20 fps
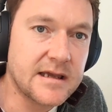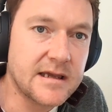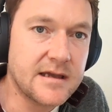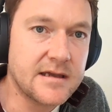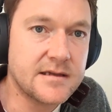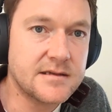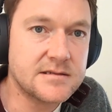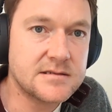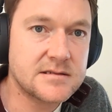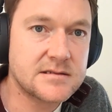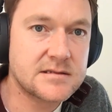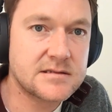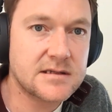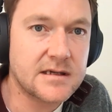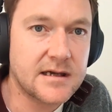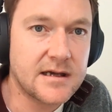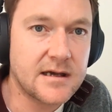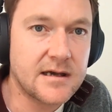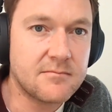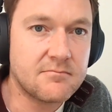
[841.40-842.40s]
is
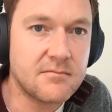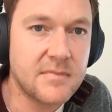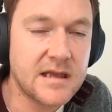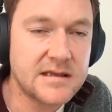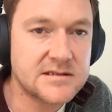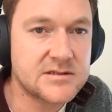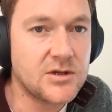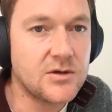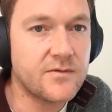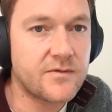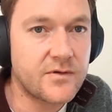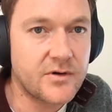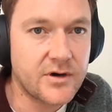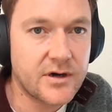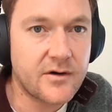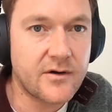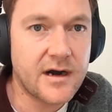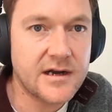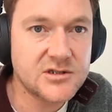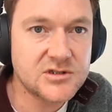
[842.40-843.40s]
due for
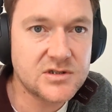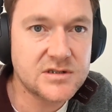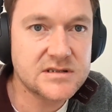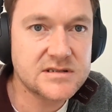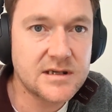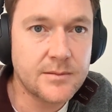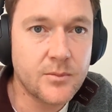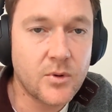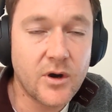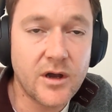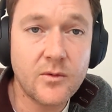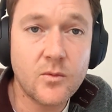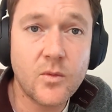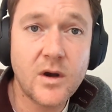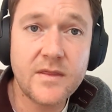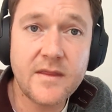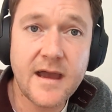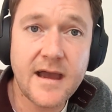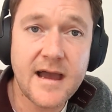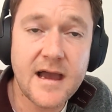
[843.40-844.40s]
a correction at some point.
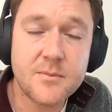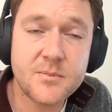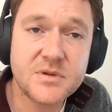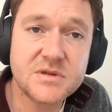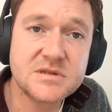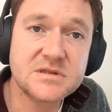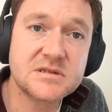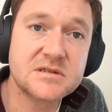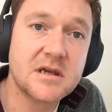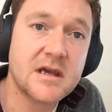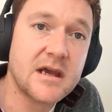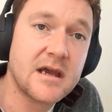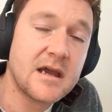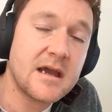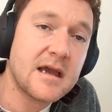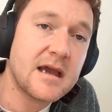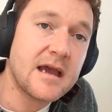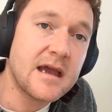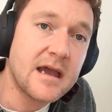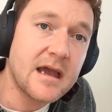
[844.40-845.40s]
When that happens,
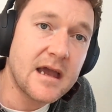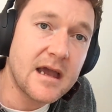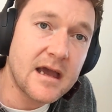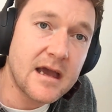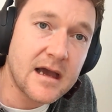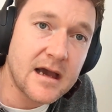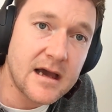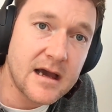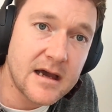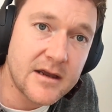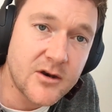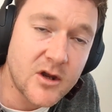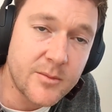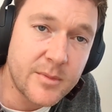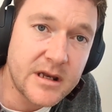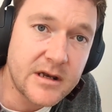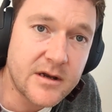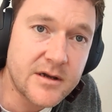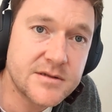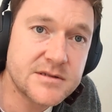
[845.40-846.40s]

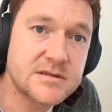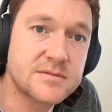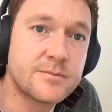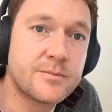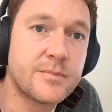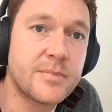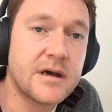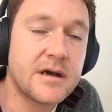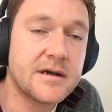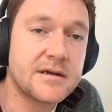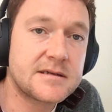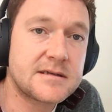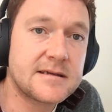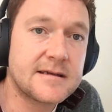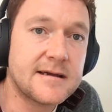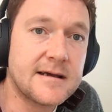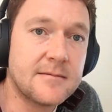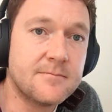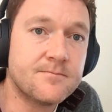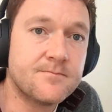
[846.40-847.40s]
nobody knows. But
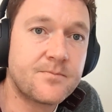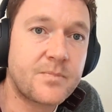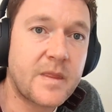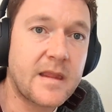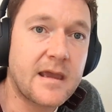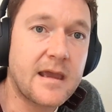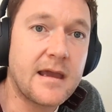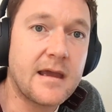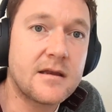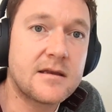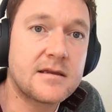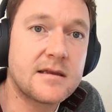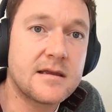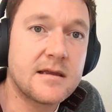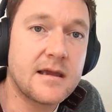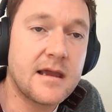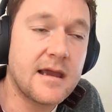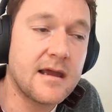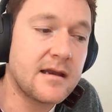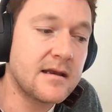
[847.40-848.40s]

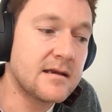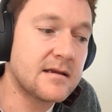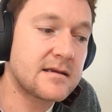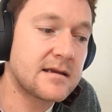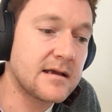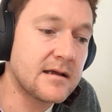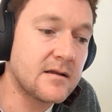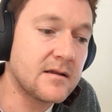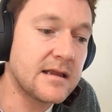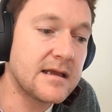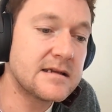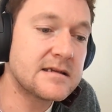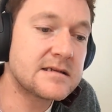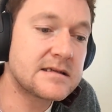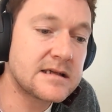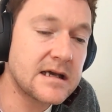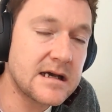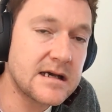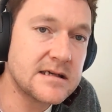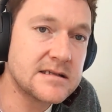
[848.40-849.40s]
until
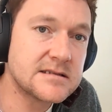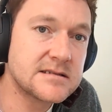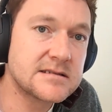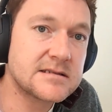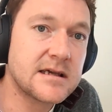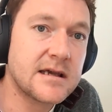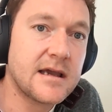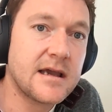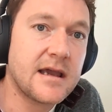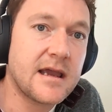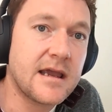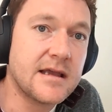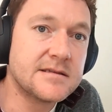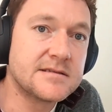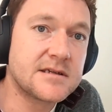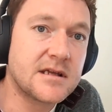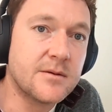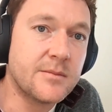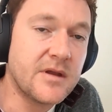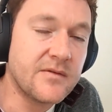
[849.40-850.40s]
it does,
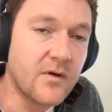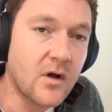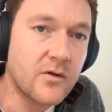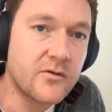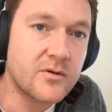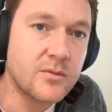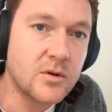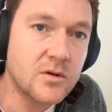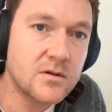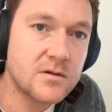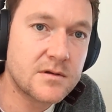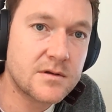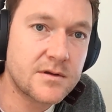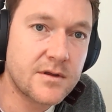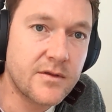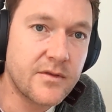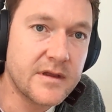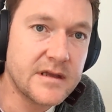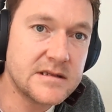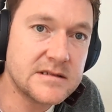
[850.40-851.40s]
it's going to be vulnerable
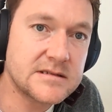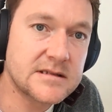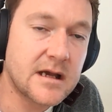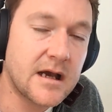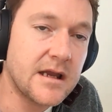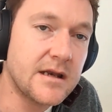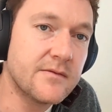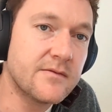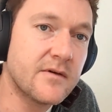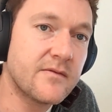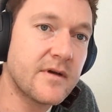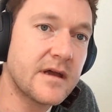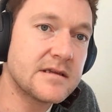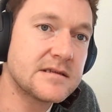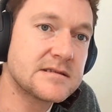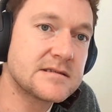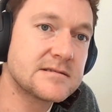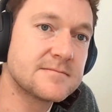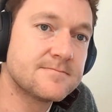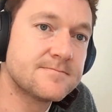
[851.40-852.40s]
to these kind of
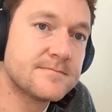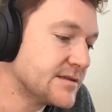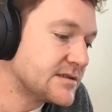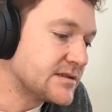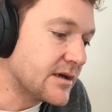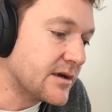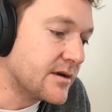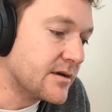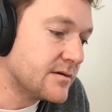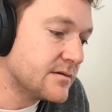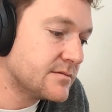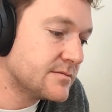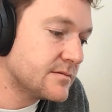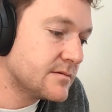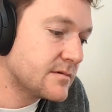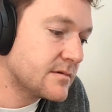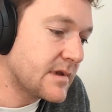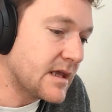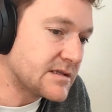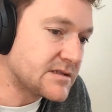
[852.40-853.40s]
events. So
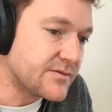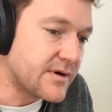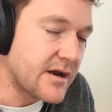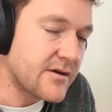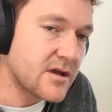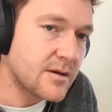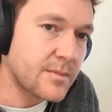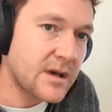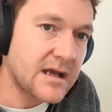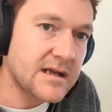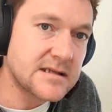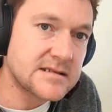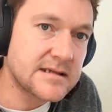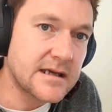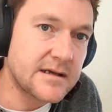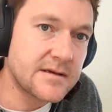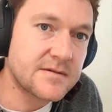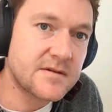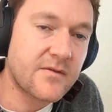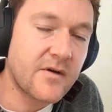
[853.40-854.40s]
there's a roundup. Like I
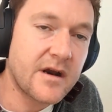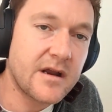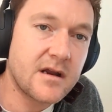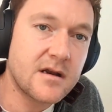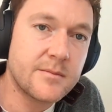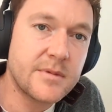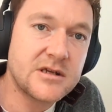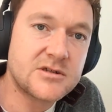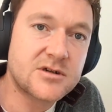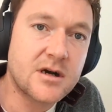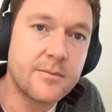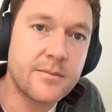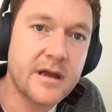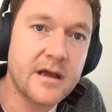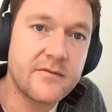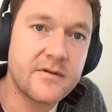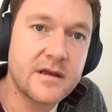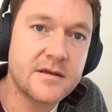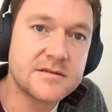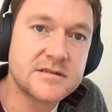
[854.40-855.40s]
said, it was going to be Trump
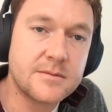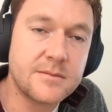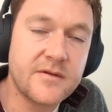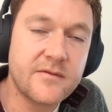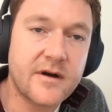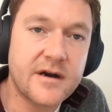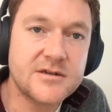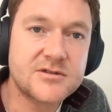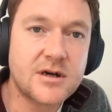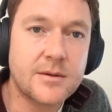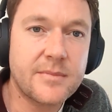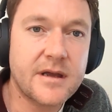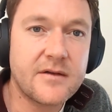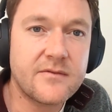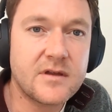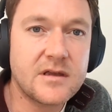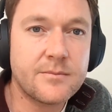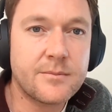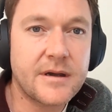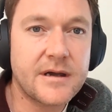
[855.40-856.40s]
heavy. It's going to be very Trump
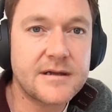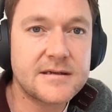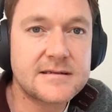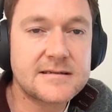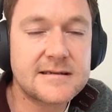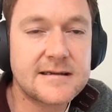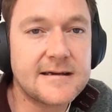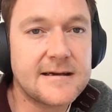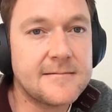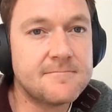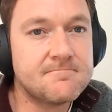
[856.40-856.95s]
heavy, but